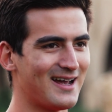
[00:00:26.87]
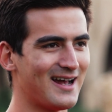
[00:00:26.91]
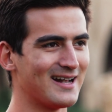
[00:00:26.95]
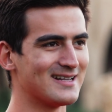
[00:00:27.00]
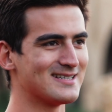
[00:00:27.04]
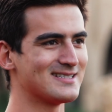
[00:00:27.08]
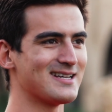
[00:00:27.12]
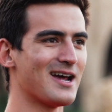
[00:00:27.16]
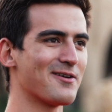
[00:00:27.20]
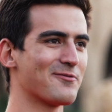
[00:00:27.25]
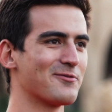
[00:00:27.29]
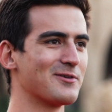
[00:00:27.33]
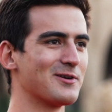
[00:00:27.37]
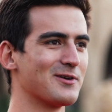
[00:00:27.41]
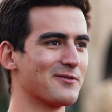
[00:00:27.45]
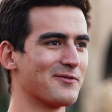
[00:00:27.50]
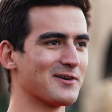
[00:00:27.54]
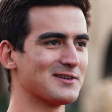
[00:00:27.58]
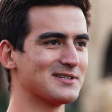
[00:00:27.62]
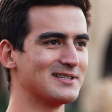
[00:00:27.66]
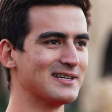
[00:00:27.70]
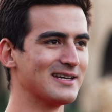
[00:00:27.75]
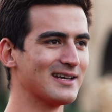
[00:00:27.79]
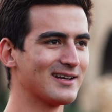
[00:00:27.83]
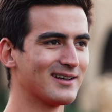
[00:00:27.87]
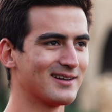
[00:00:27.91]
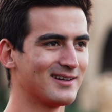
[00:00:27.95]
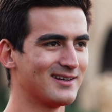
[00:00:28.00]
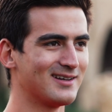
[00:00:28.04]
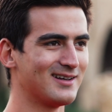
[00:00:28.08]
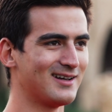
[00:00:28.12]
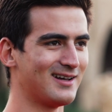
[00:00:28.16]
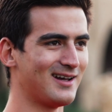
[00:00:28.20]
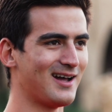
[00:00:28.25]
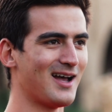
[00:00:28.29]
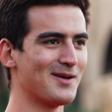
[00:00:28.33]
at Stanford University.
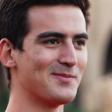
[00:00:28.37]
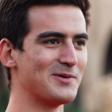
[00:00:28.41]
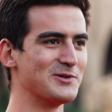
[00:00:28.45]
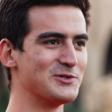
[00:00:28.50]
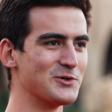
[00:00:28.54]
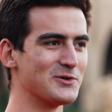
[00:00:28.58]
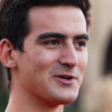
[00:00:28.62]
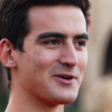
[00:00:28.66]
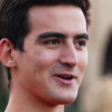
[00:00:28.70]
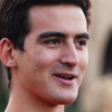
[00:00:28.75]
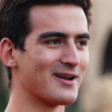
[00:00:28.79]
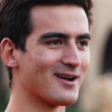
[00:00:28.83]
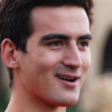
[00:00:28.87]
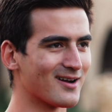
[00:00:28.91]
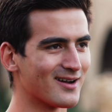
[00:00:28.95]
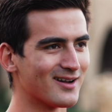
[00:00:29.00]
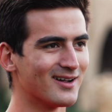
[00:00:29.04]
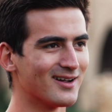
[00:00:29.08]
Uh, I'm a junior